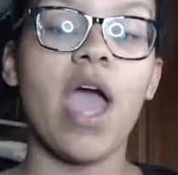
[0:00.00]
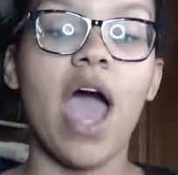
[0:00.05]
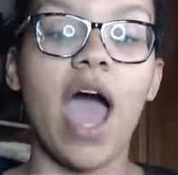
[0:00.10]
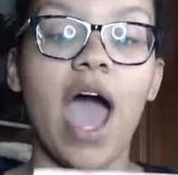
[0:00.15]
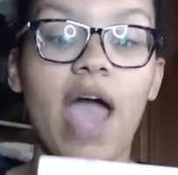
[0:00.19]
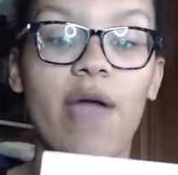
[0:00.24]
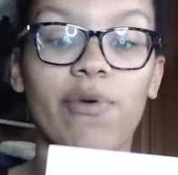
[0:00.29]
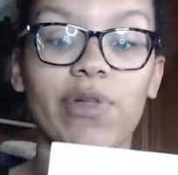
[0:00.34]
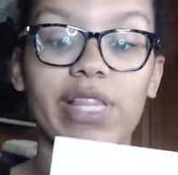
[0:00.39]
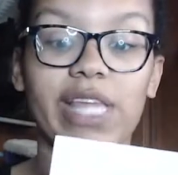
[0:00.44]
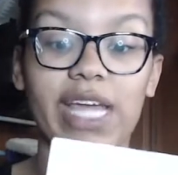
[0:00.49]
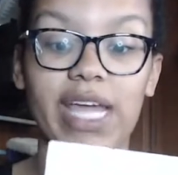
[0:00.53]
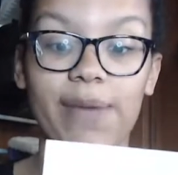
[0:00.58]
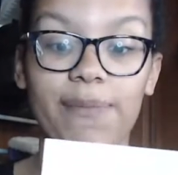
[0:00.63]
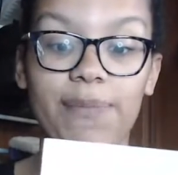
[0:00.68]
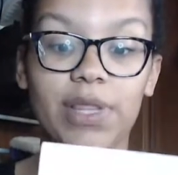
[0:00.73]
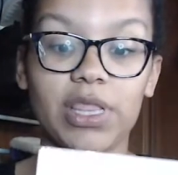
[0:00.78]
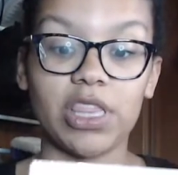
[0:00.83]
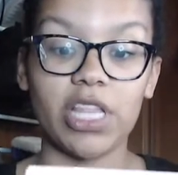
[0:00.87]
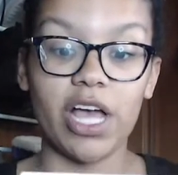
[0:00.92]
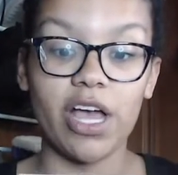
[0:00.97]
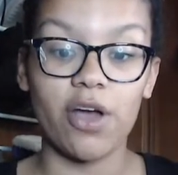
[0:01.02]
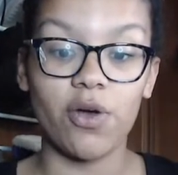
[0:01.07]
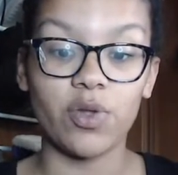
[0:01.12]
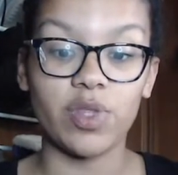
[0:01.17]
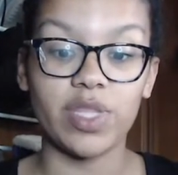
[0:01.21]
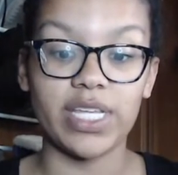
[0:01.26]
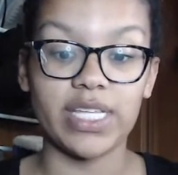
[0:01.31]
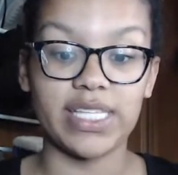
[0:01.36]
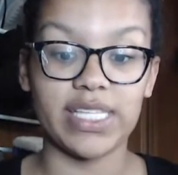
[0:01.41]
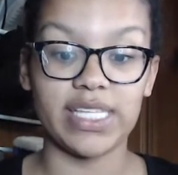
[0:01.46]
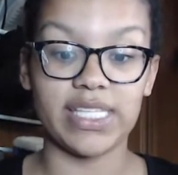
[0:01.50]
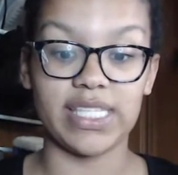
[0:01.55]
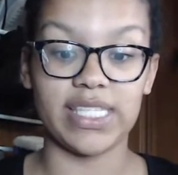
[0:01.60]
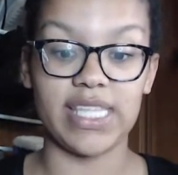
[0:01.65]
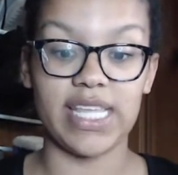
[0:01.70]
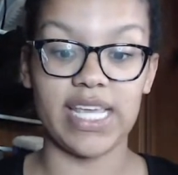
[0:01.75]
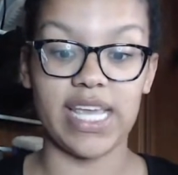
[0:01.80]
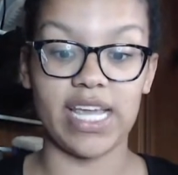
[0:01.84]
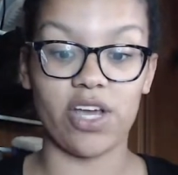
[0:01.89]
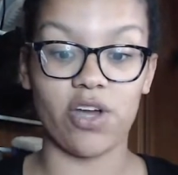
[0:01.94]
I will link it below. This is
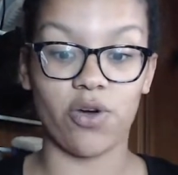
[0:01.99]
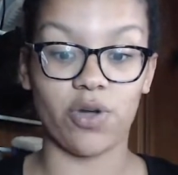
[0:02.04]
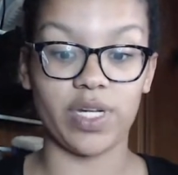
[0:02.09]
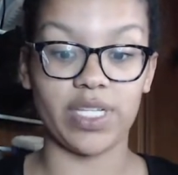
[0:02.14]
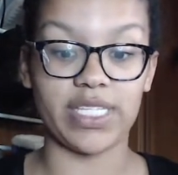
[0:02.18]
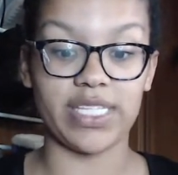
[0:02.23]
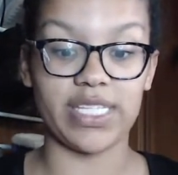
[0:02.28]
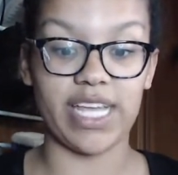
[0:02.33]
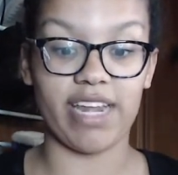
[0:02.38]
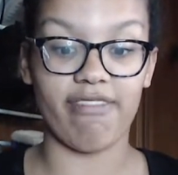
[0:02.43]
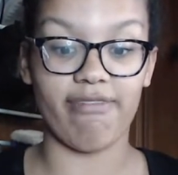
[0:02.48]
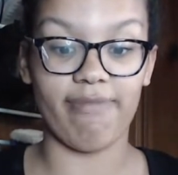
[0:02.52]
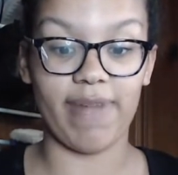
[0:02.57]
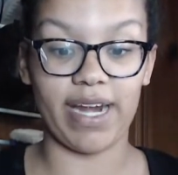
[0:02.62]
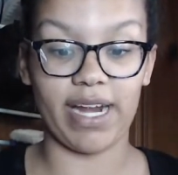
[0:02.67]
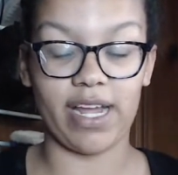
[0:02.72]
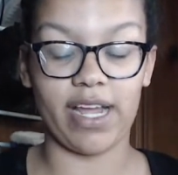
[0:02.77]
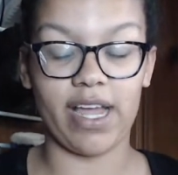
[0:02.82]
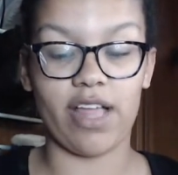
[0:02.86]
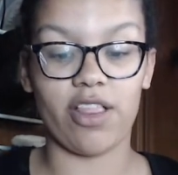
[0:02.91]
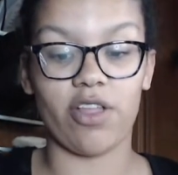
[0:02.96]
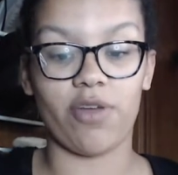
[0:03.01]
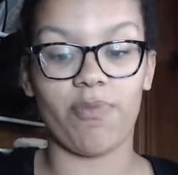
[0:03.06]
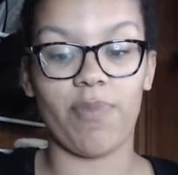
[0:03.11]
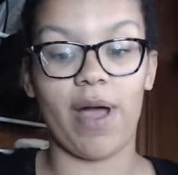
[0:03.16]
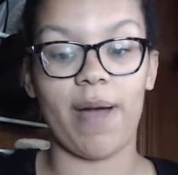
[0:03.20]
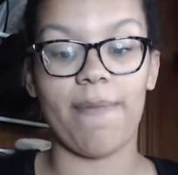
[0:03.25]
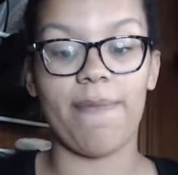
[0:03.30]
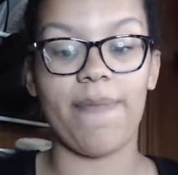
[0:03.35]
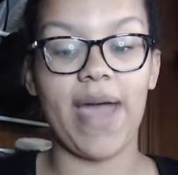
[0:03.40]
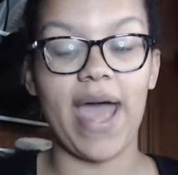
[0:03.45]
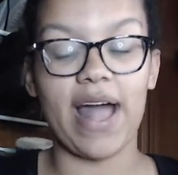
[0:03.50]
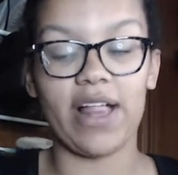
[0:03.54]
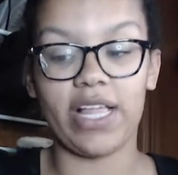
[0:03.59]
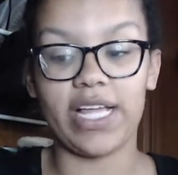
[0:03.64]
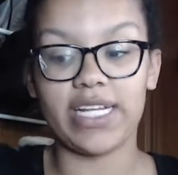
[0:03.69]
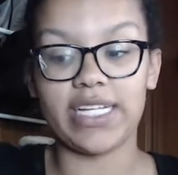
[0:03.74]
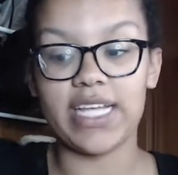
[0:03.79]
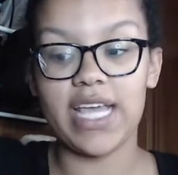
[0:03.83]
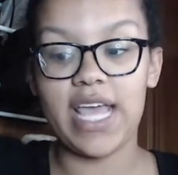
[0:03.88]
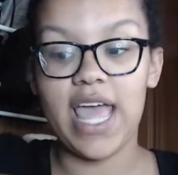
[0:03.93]
the Golden State of Mind ColourPop
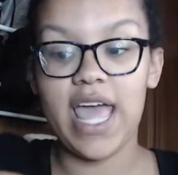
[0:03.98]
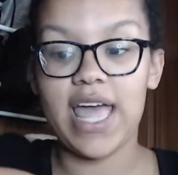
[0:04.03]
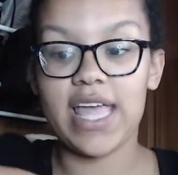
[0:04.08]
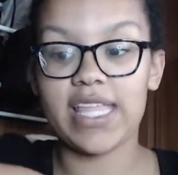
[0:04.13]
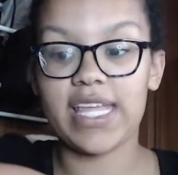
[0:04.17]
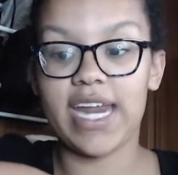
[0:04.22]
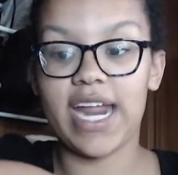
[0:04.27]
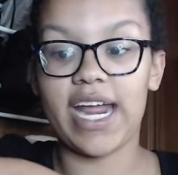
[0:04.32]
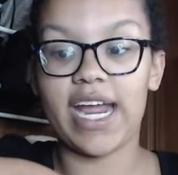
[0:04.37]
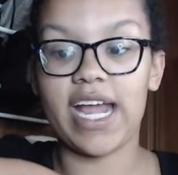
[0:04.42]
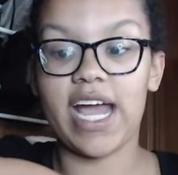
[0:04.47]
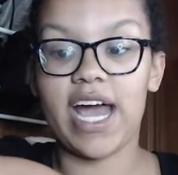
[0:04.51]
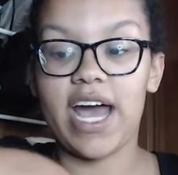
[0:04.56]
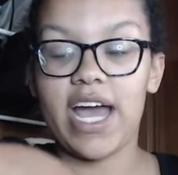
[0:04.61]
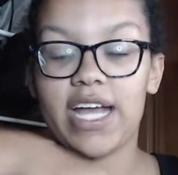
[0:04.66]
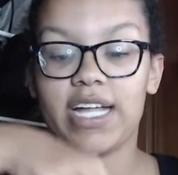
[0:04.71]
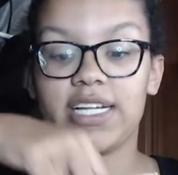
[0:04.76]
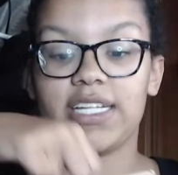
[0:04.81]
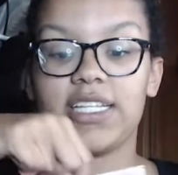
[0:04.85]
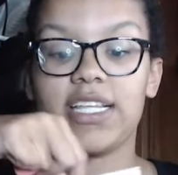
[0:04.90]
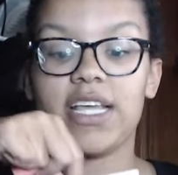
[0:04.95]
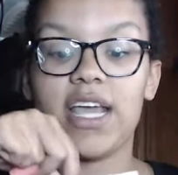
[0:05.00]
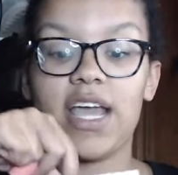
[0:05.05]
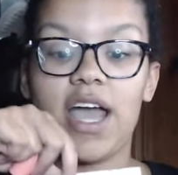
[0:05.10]
palette that I got,